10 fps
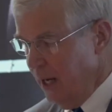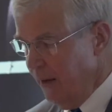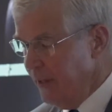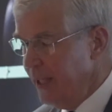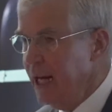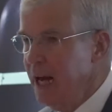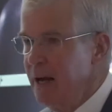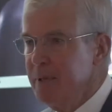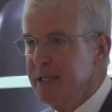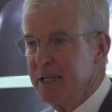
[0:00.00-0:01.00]
The
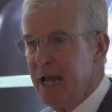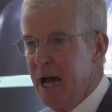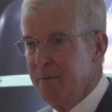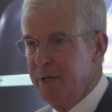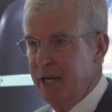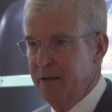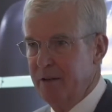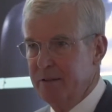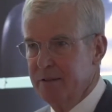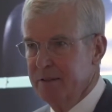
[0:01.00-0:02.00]
common
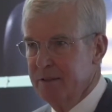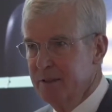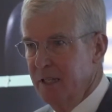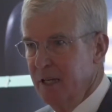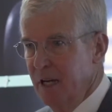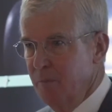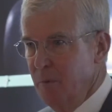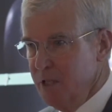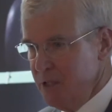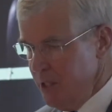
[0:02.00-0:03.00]
denominator
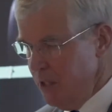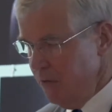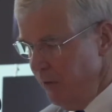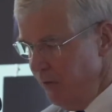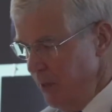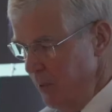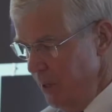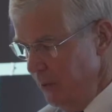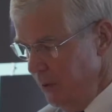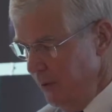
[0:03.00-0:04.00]
amongst these 50
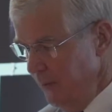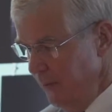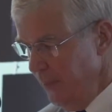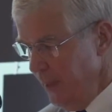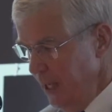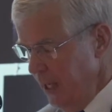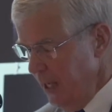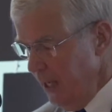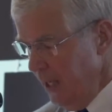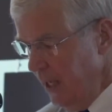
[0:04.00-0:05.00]
people
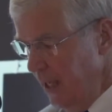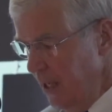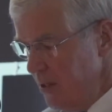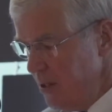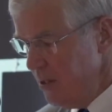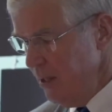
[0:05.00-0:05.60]
is